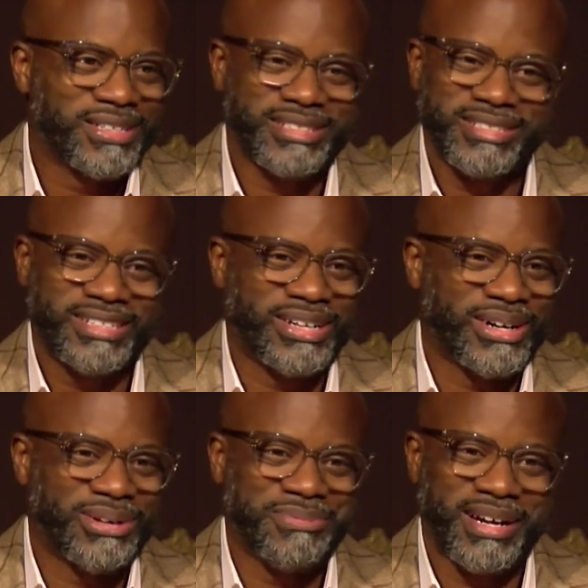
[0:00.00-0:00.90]
Good
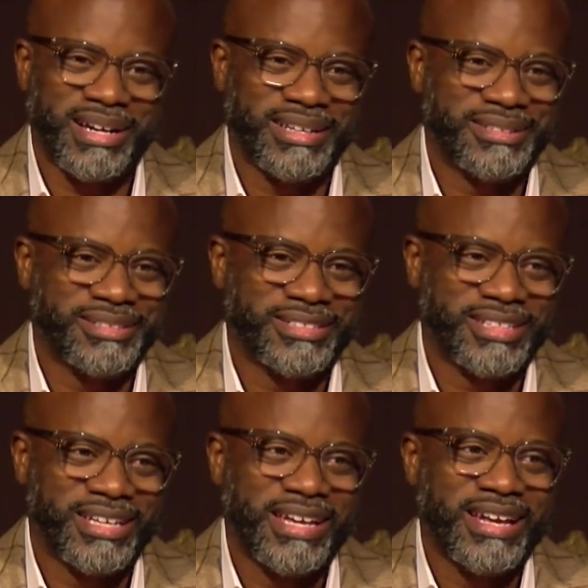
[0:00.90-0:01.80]
God Almighty.
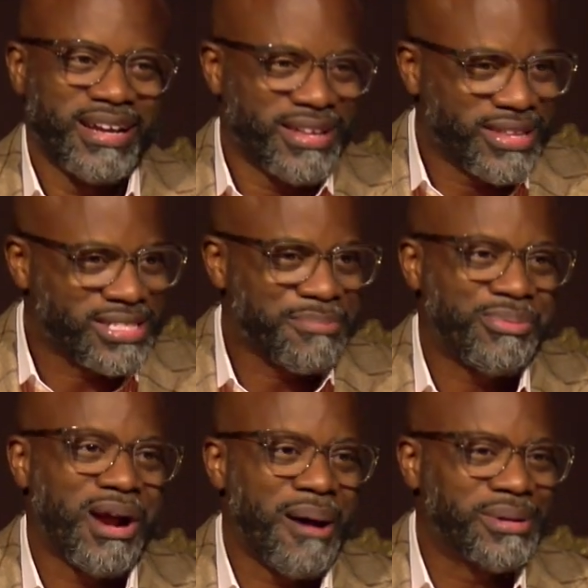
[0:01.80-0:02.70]
There's a
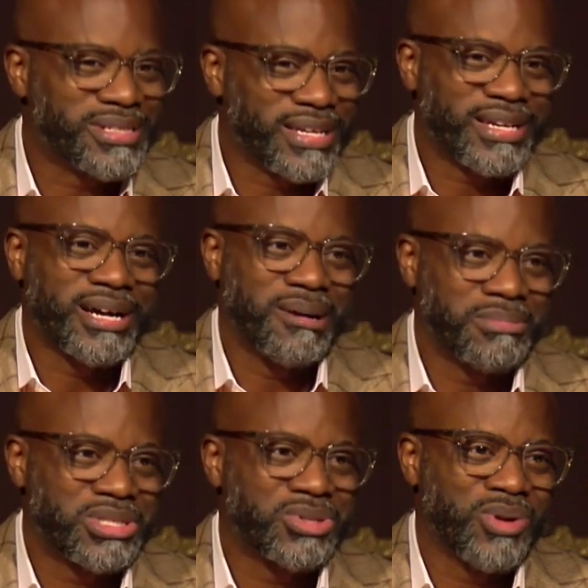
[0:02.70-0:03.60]
promise that
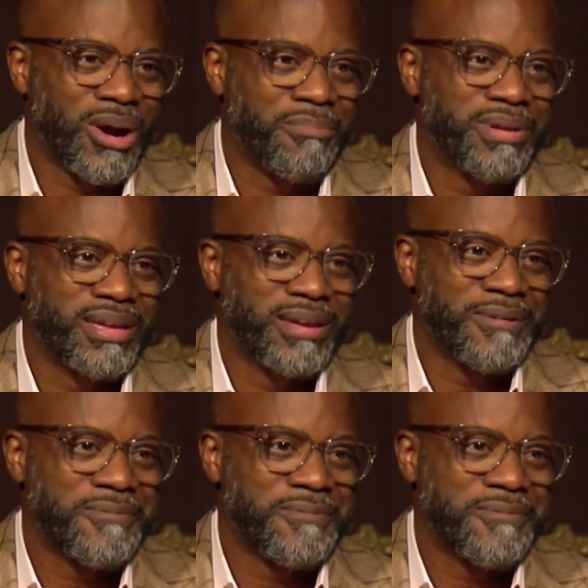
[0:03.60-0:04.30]
comes to our being.